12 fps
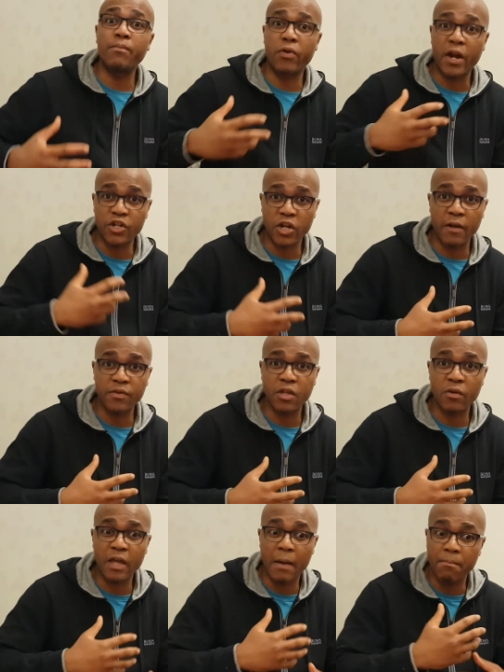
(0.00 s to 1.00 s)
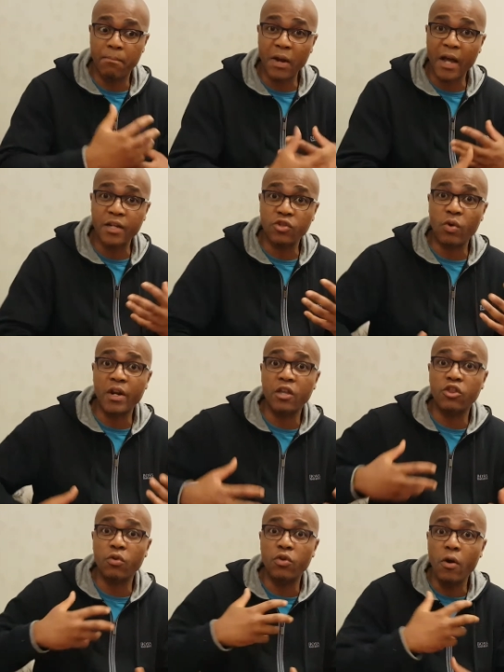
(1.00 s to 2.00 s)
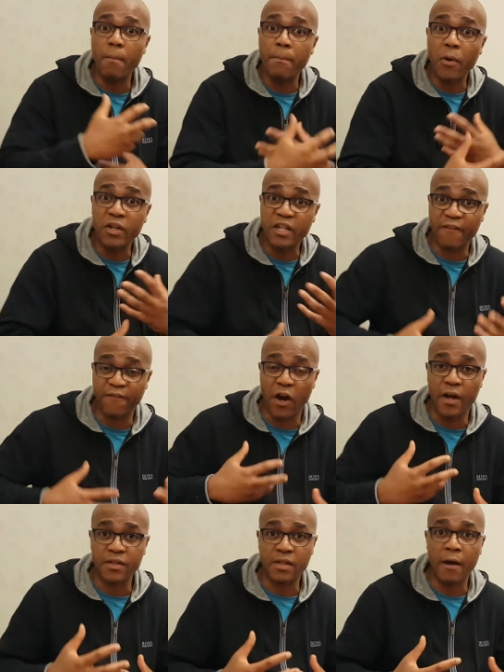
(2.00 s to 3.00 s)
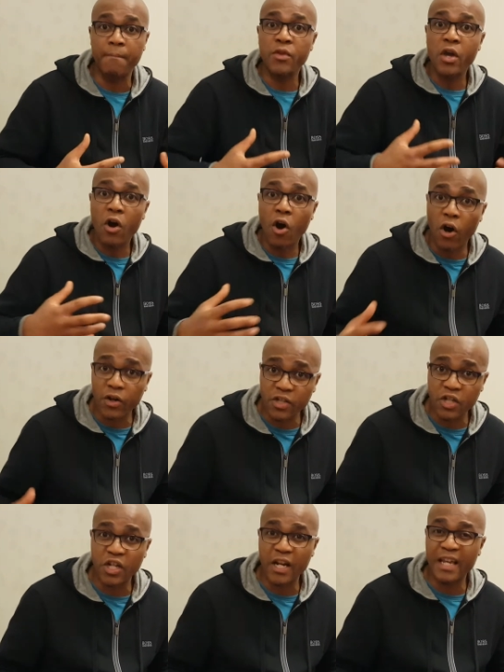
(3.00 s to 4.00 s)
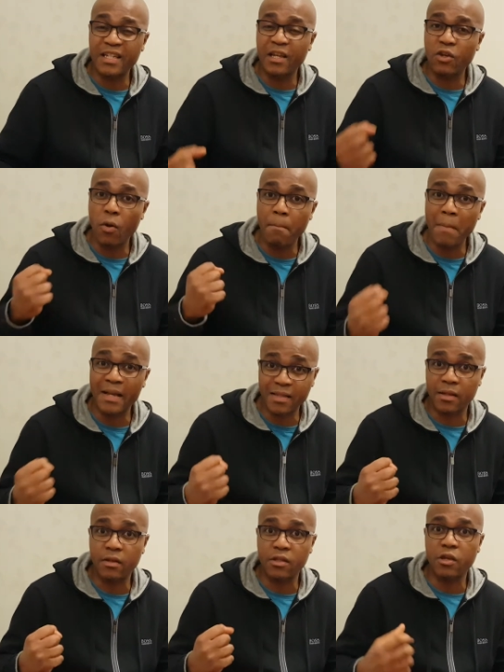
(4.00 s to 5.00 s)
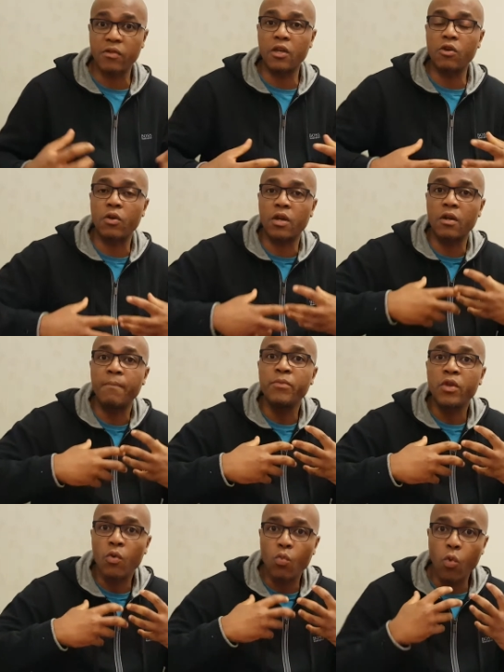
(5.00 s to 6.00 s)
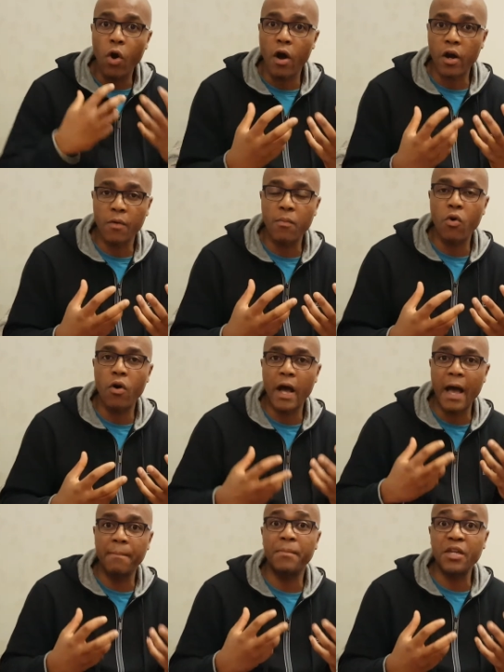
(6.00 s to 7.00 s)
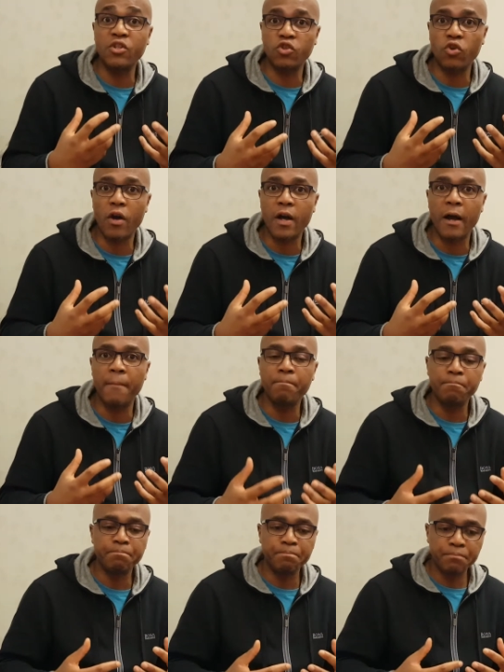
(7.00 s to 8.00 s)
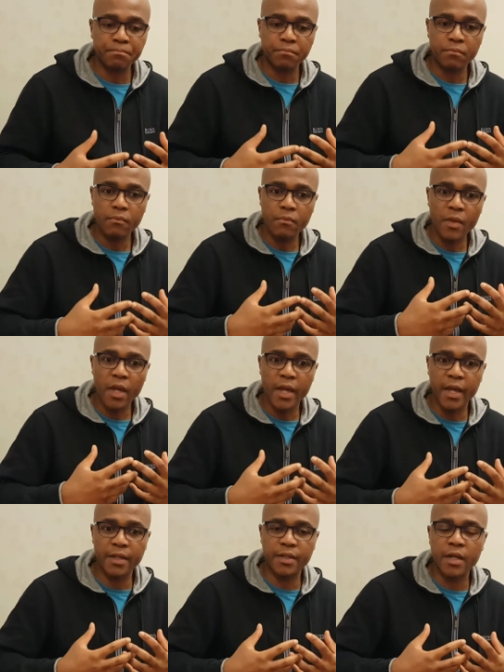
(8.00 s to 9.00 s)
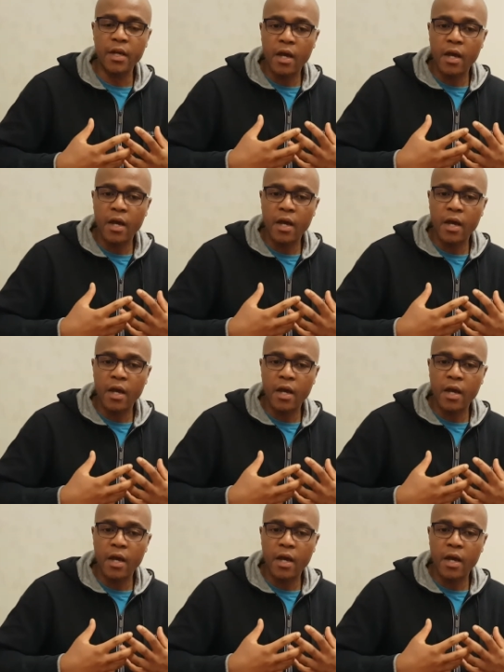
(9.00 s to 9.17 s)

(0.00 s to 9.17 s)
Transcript: pressure so that blood is running through your body faster, oxygenating your muscles so that you can work more and be stronger. It